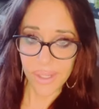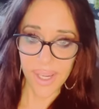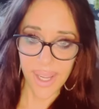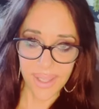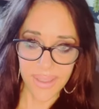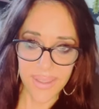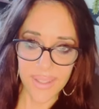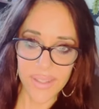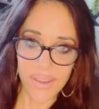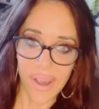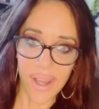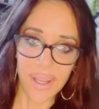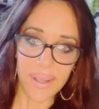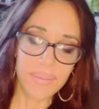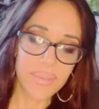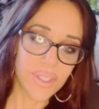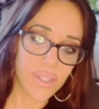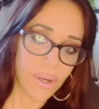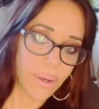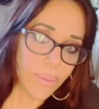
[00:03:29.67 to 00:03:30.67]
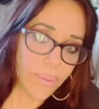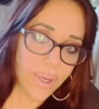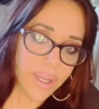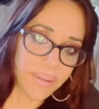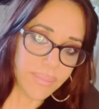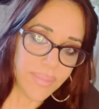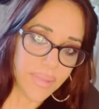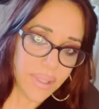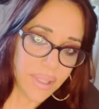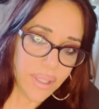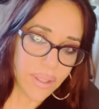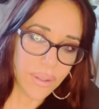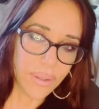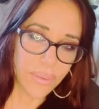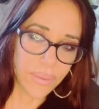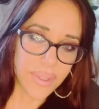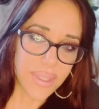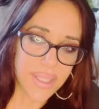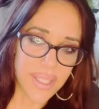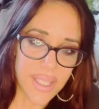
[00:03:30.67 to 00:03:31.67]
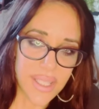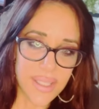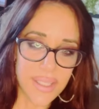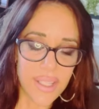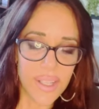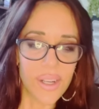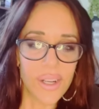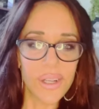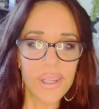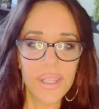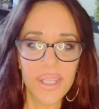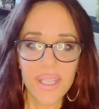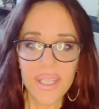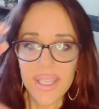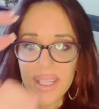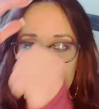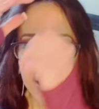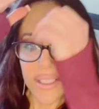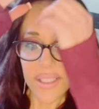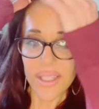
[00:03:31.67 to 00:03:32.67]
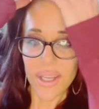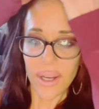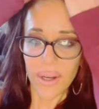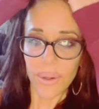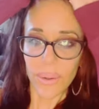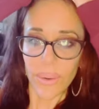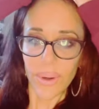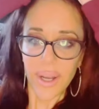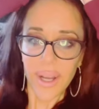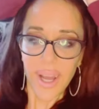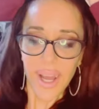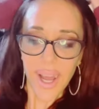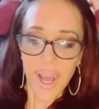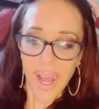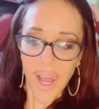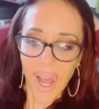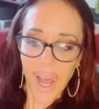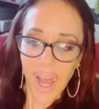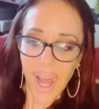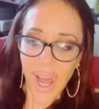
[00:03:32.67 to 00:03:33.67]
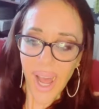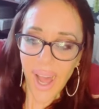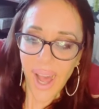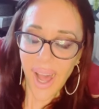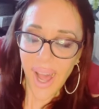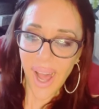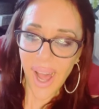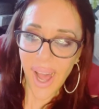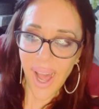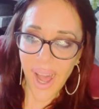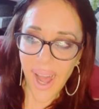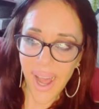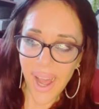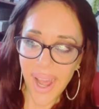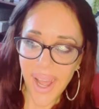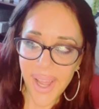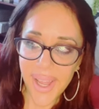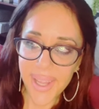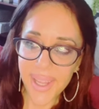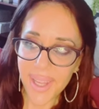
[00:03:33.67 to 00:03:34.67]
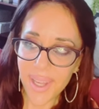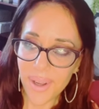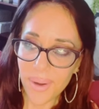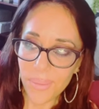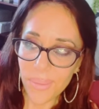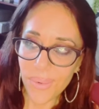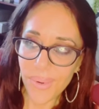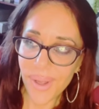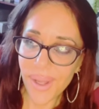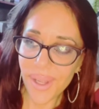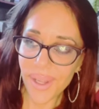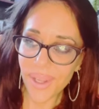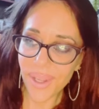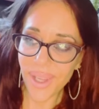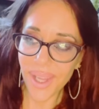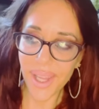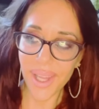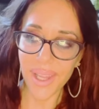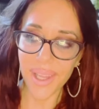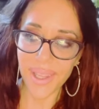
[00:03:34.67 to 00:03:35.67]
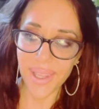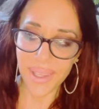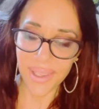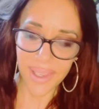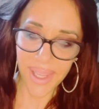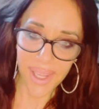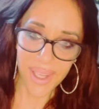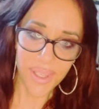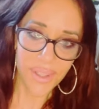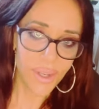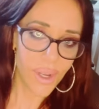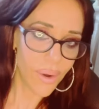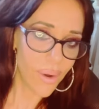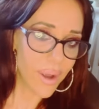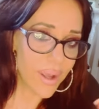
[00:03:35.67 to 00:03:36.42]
at the time, so it was easier. So I will let you know,